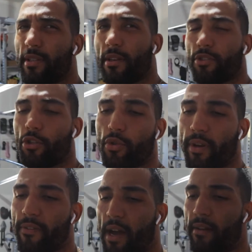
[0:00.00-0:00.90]

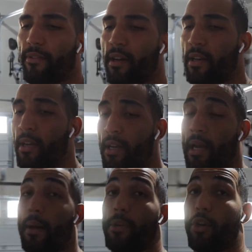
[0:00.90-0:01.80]
225.
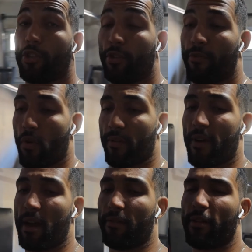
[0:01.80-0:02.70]
I'm gonna go to
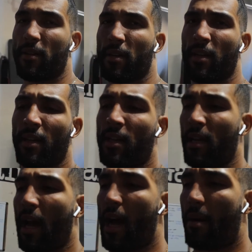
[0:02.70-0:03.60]
245.
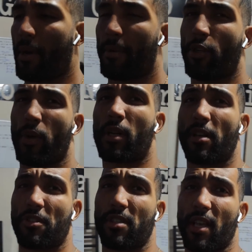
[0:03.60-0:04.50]
I'm gonna do a
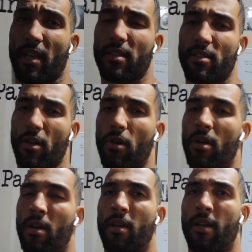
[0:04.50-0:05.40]
cluster set.
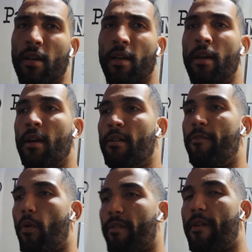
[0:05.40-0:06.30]
So
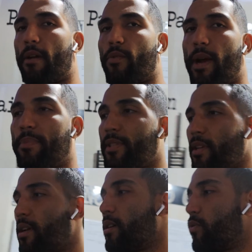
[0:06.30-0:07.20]
4 to 5 reps,
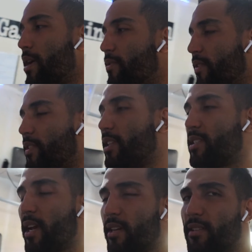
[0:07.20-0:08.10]
rest 15
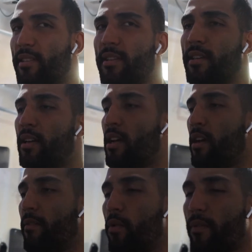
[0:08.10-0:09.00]
seconds,
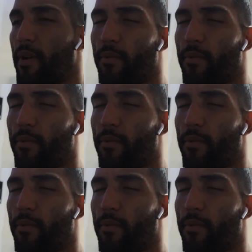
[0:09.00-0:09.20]
4 to 5